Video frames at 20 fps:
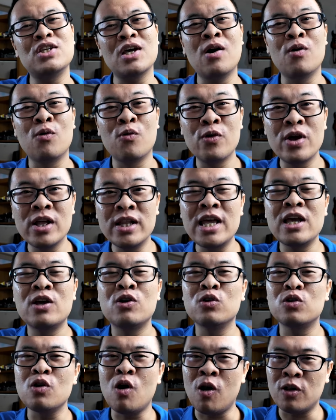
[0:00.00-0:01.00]
a really
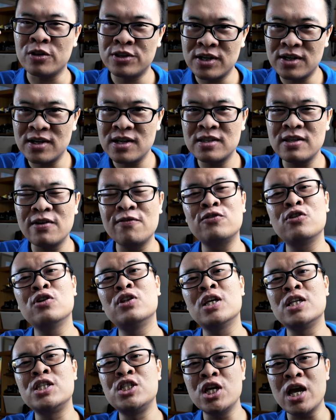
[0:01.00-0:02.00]
good alternative to
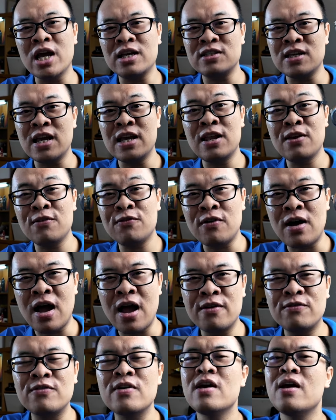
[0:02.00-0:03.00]
the
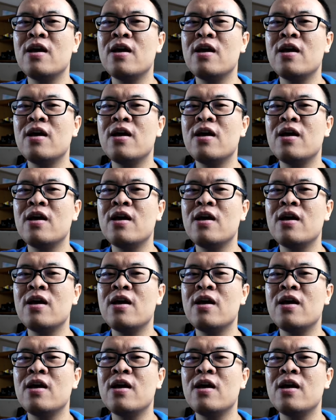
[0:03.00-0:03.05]
GX85